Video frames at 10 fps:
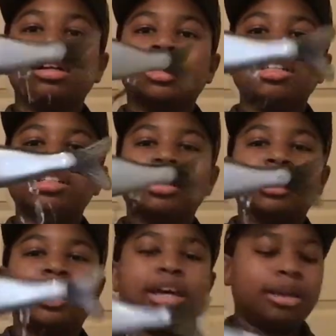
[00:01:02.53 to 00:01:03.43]
this is a
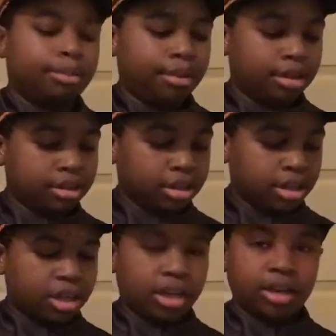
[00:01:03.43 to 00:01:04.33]
glide bait.
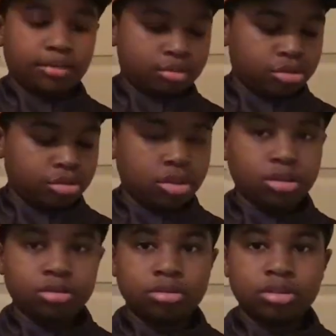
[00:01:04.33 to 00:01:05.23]
I have two of those.